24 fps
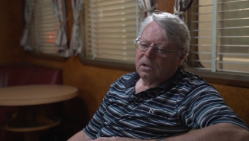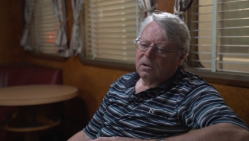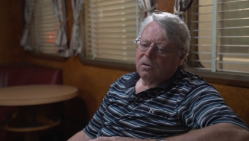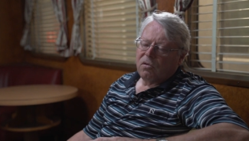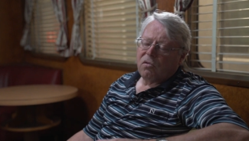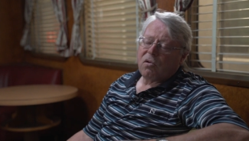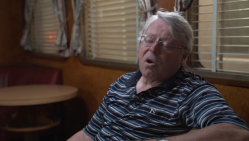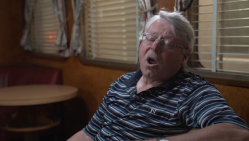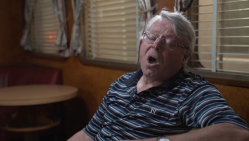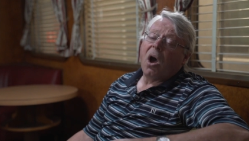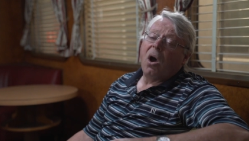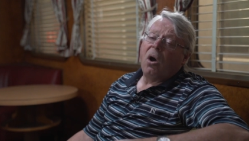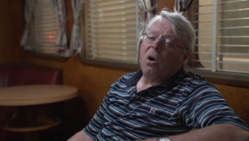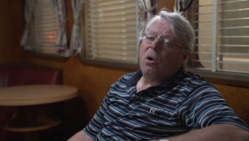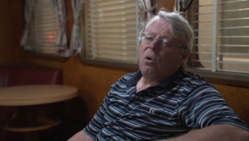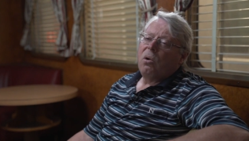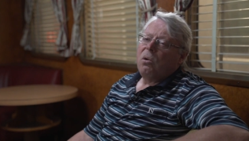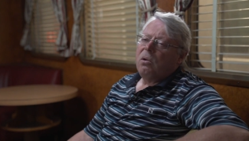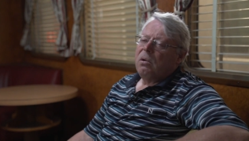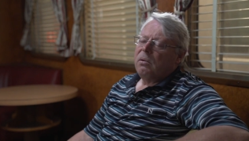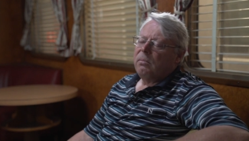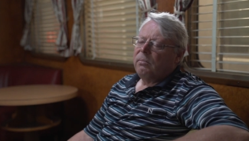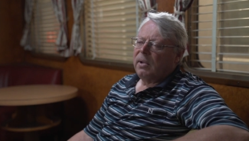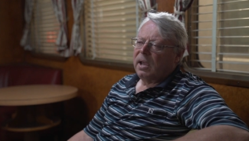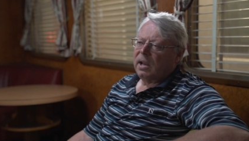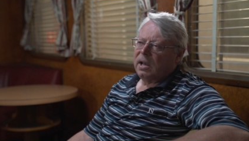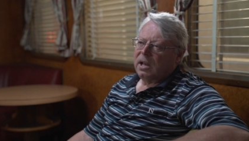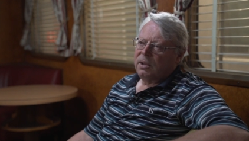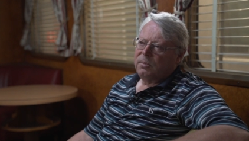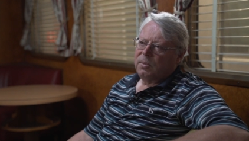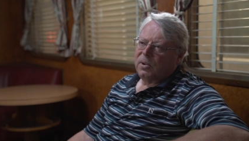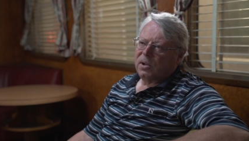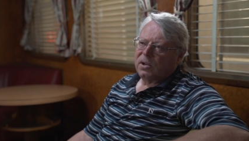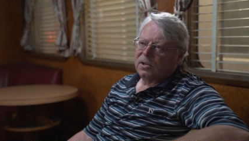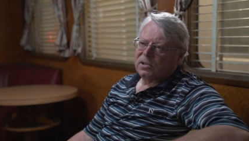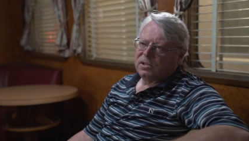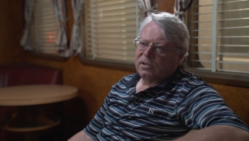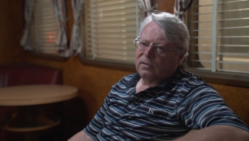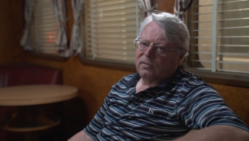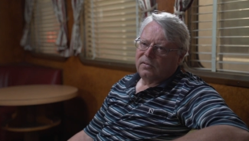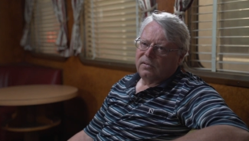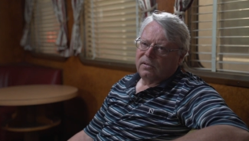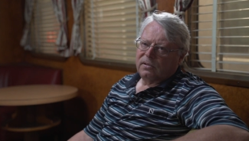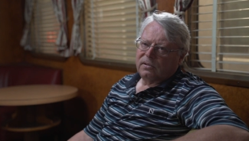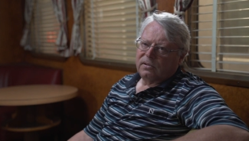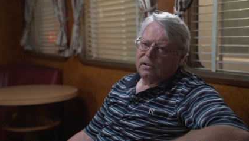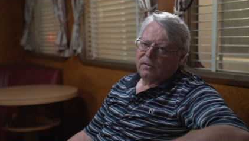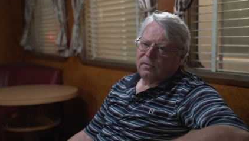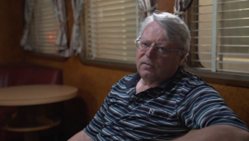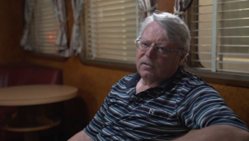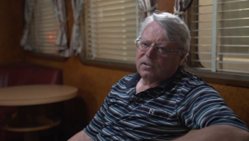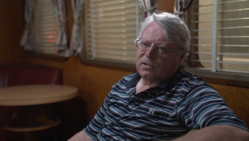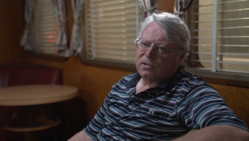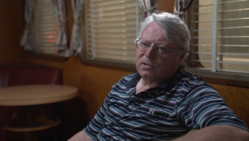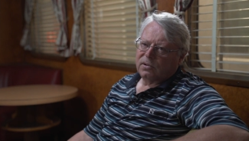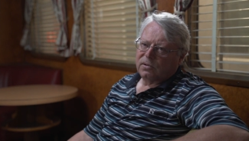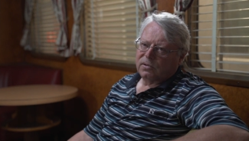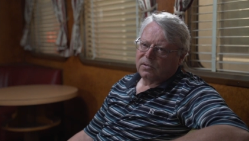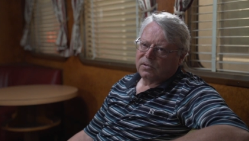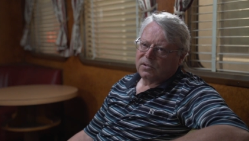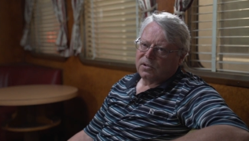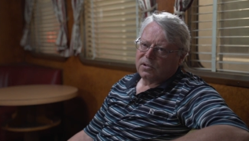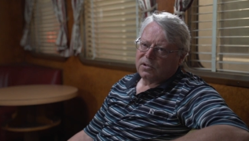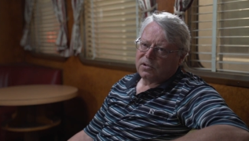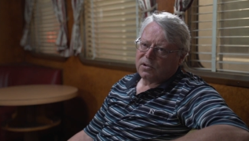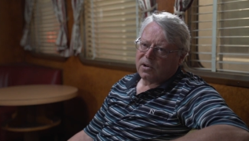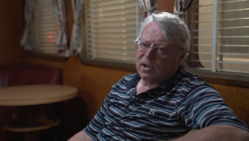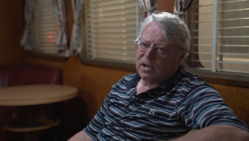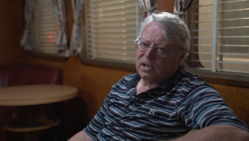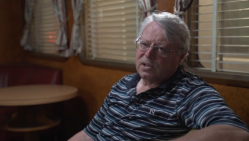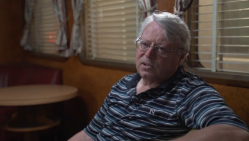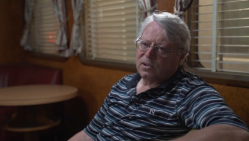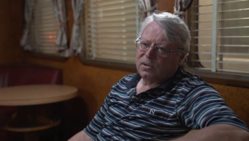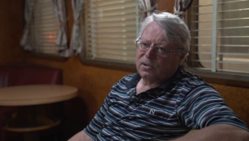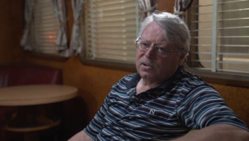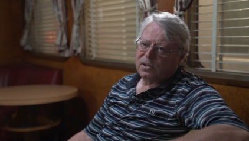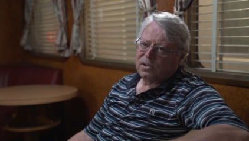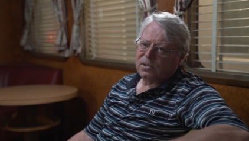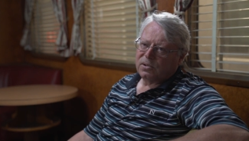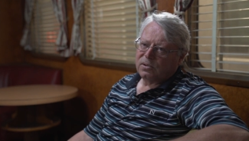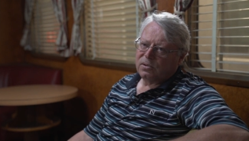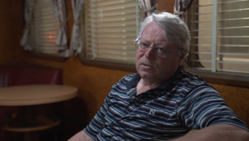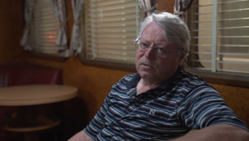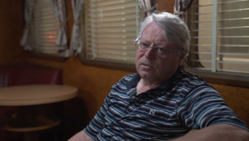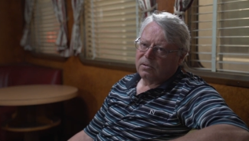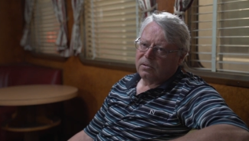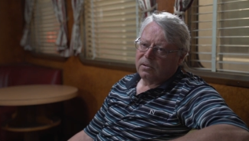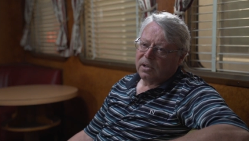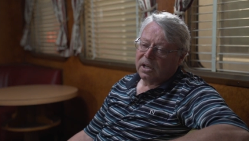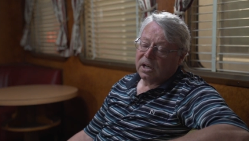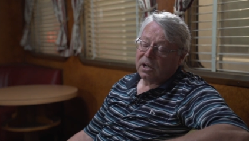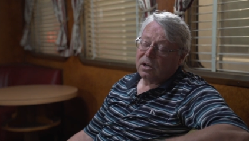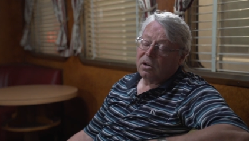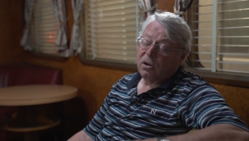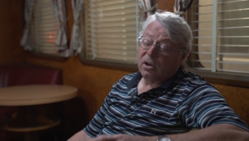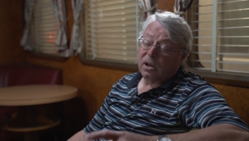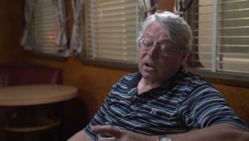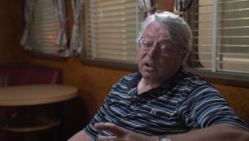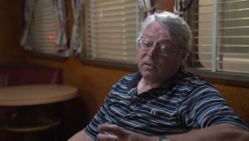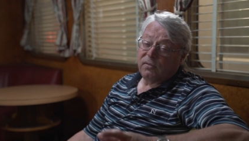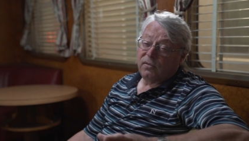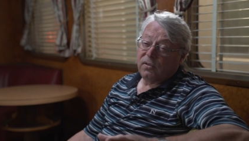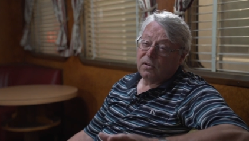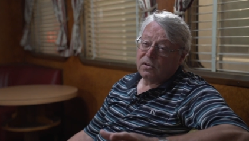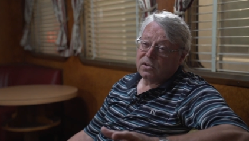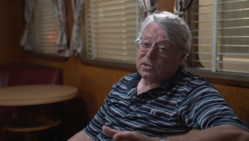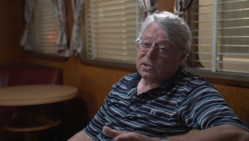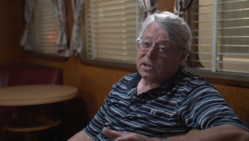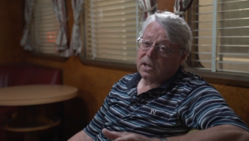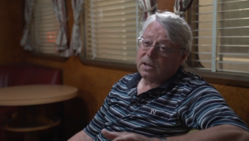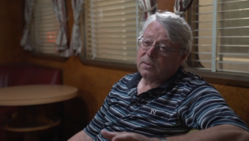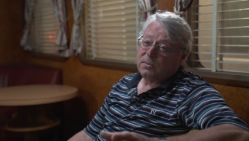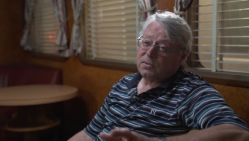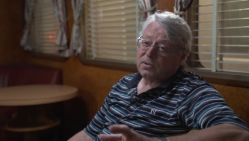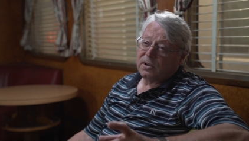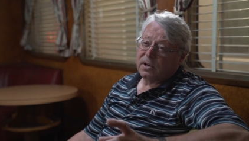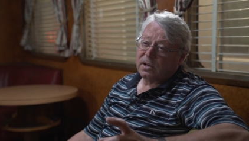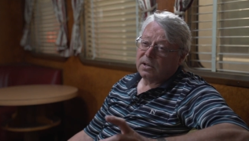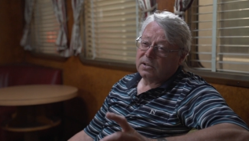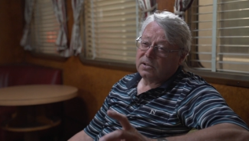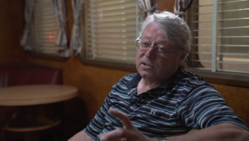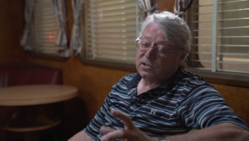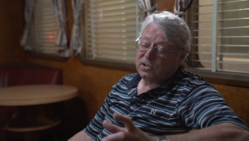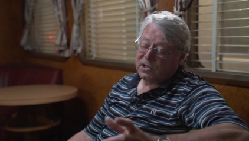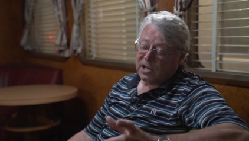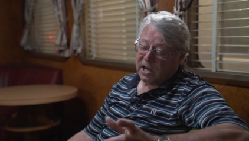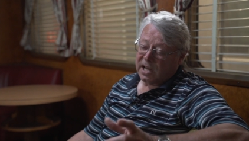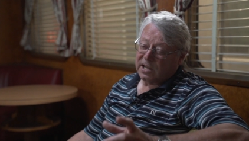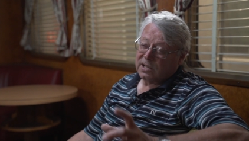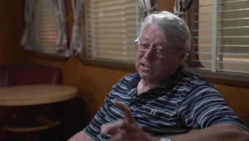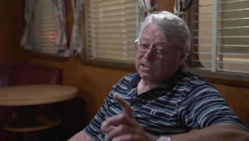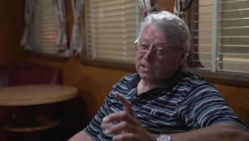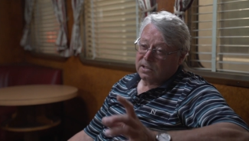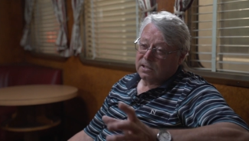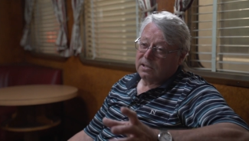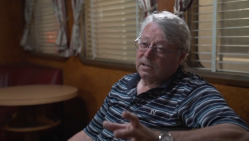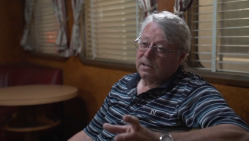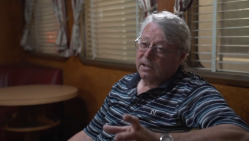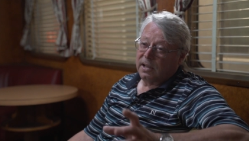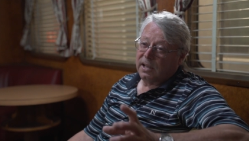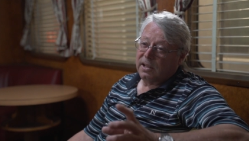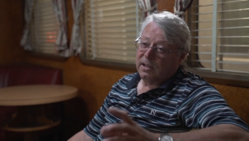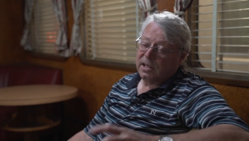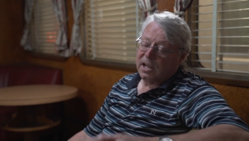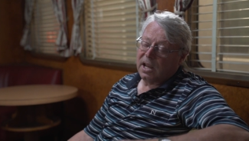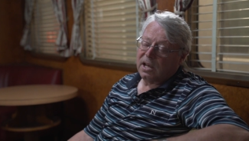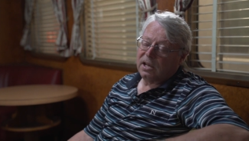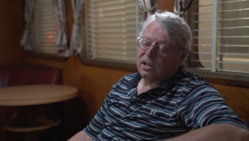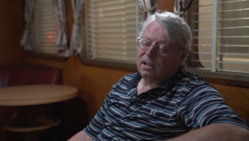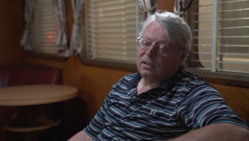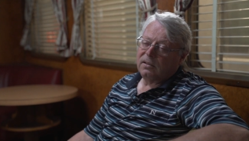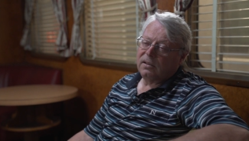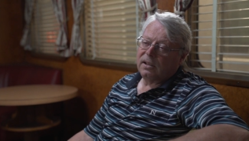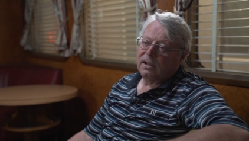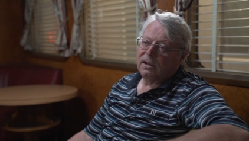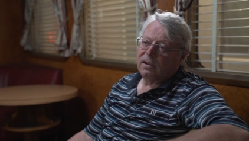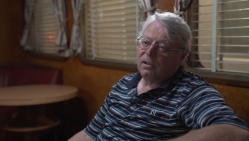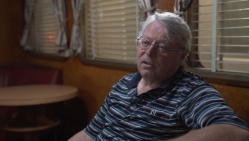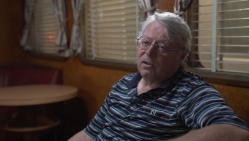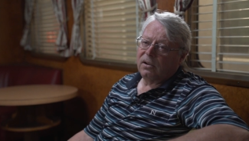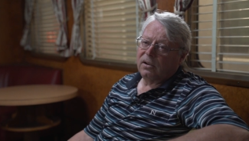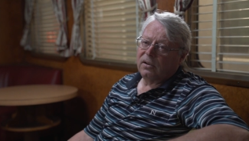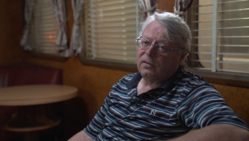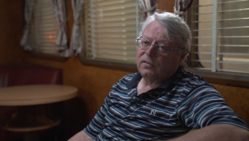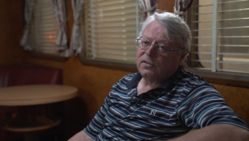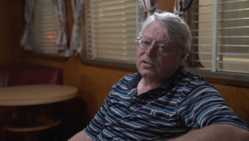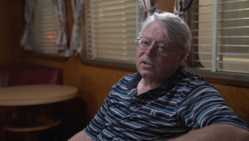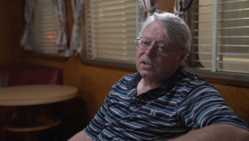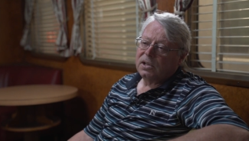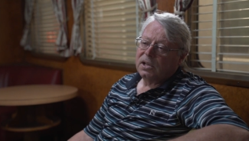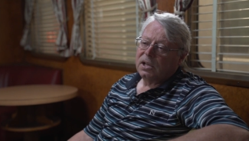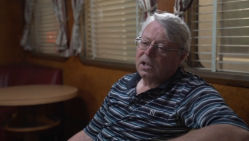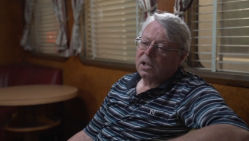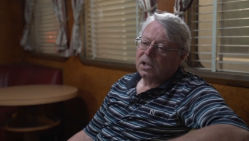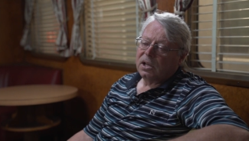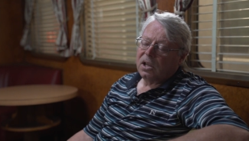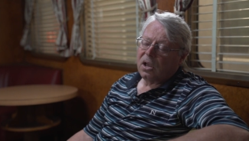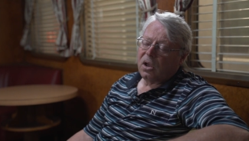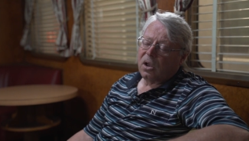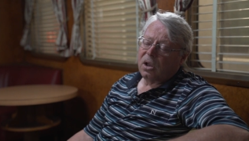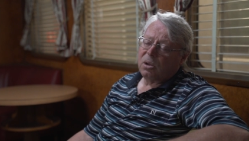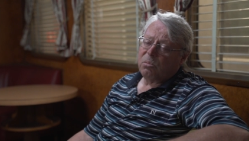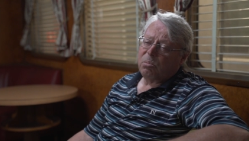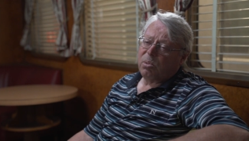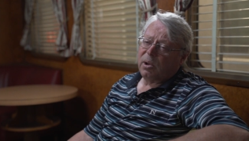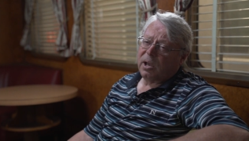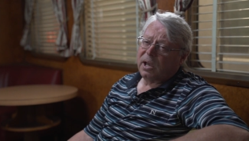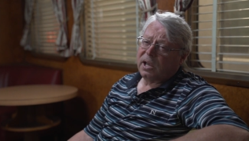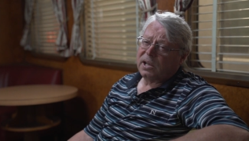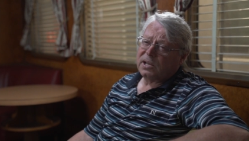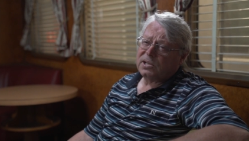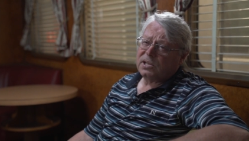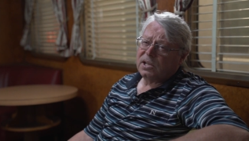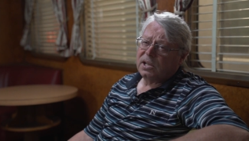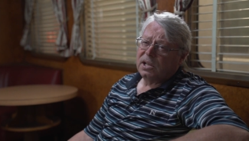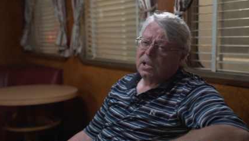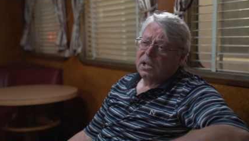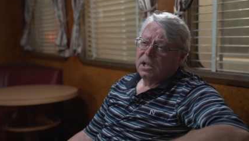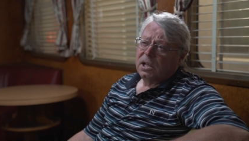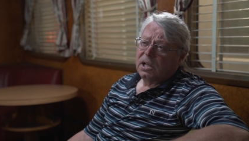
grow mainly because of the different sorts of trains I saw, including a few steam trains just at the end of their lives going past.